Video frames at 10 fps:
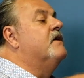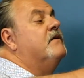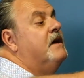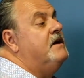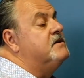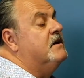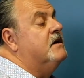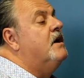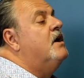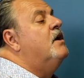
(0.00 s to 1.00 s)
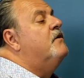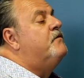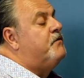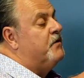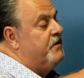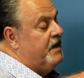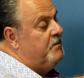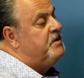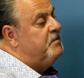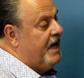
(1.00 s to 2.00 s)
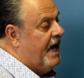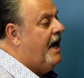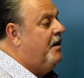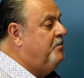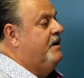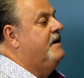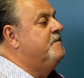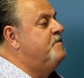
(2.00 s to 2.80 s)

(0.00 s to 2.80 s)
foundation for them to be happy.